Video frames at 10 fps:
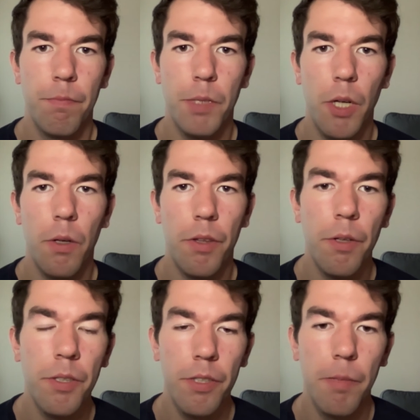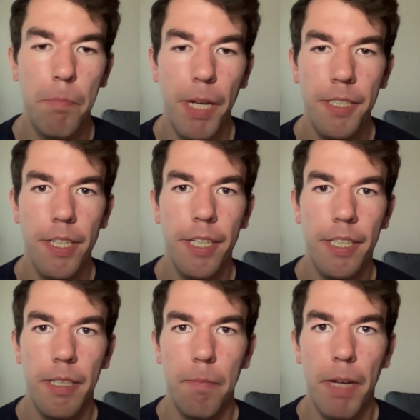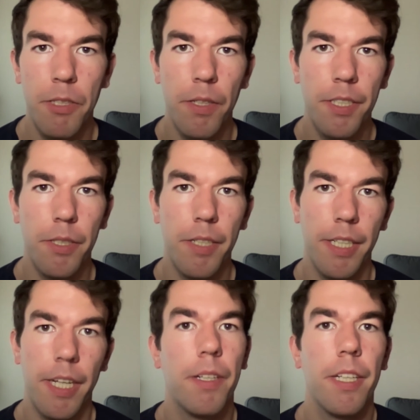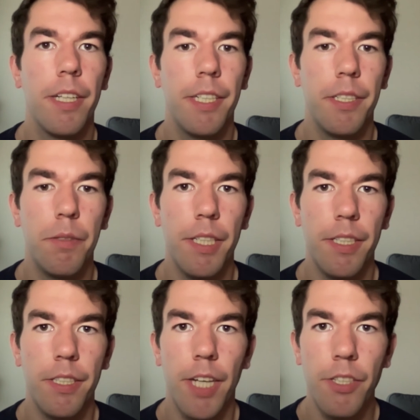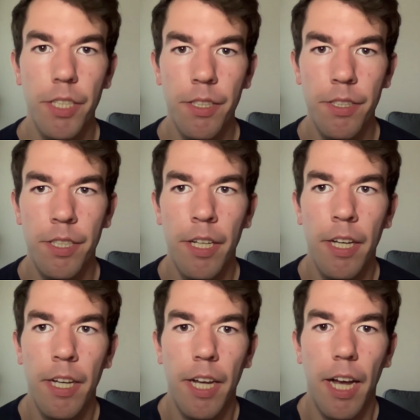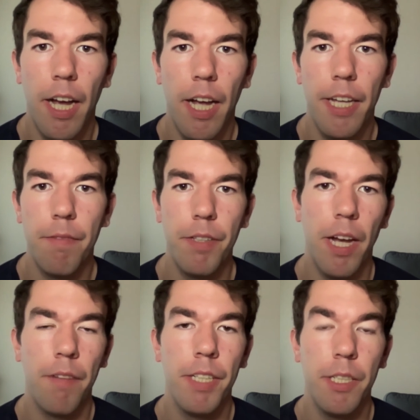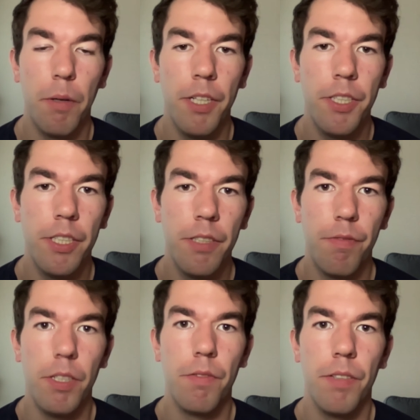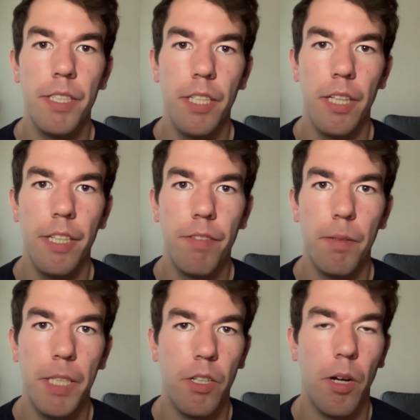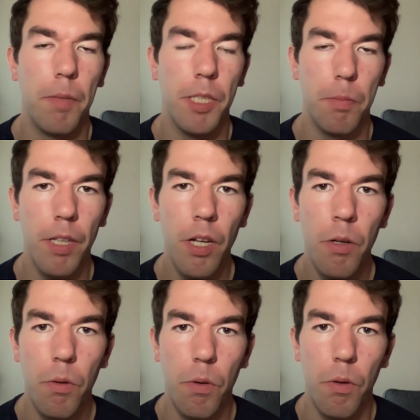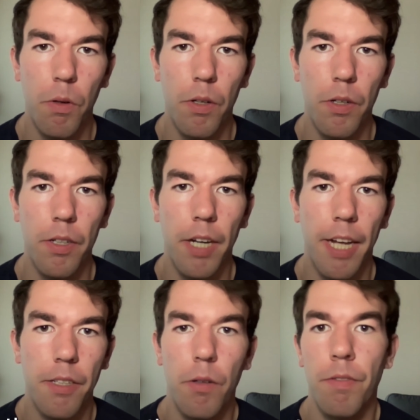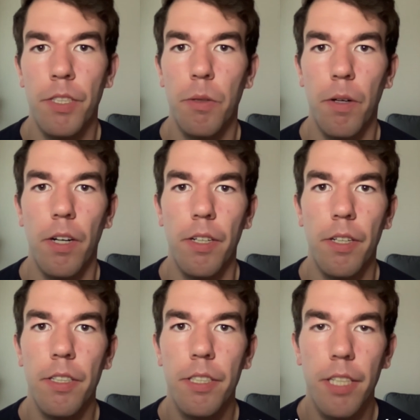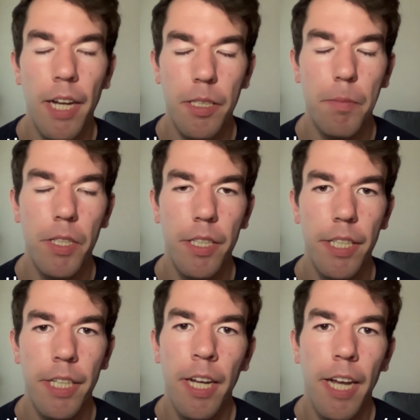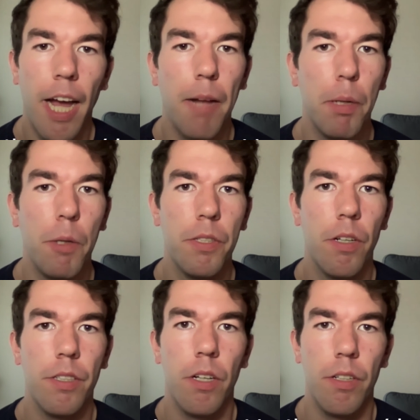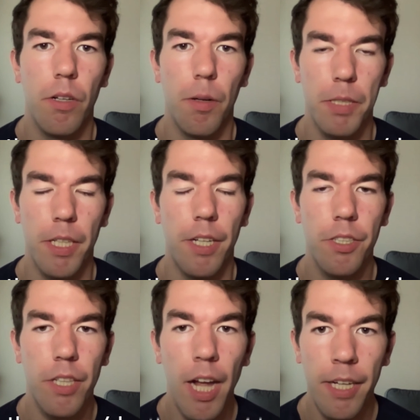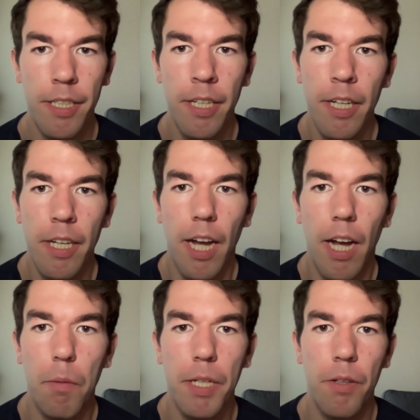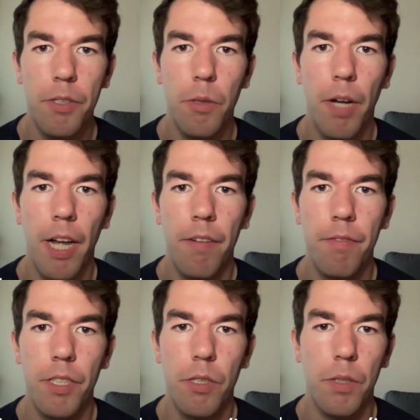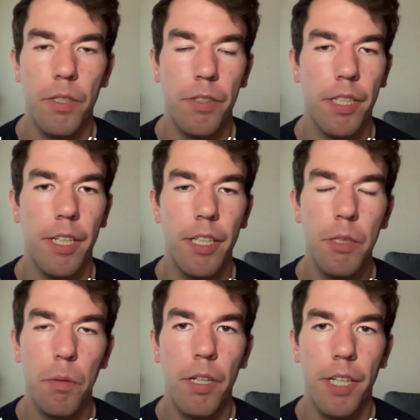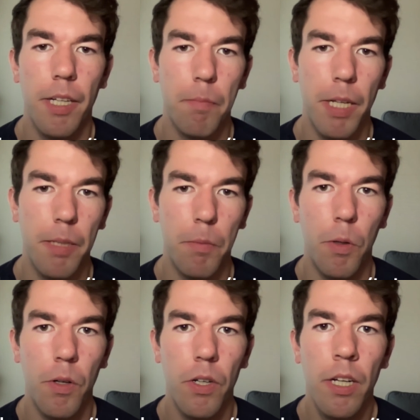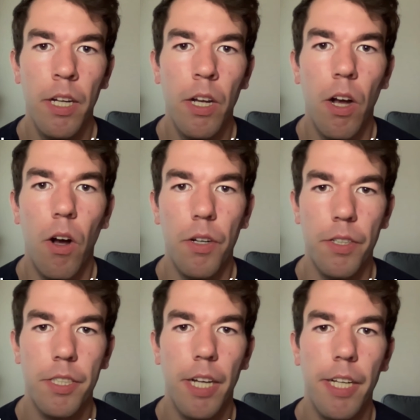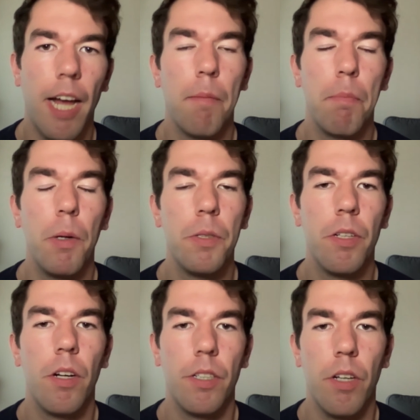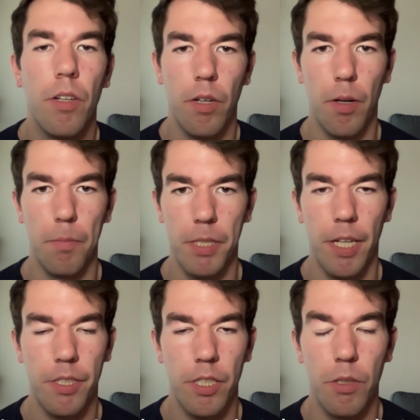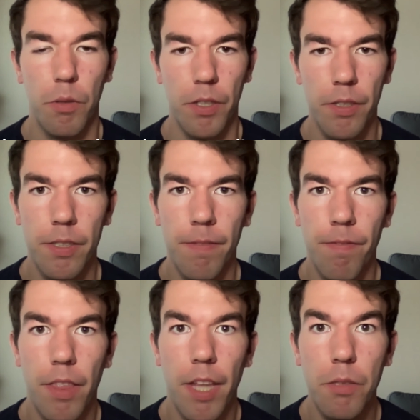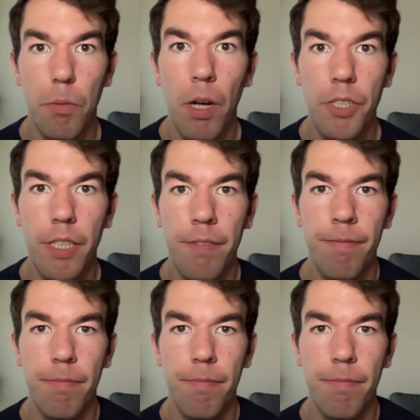So those are some basic metrics you can calculate using sessions. Uh, if you have any questions, feel free to leave them in the comments below or head over to our Slack community at posthog.com slash Slack. Uh, we also have tutorials like this one and many more on our site at posthog.com slash tutorials. Thanks for watching.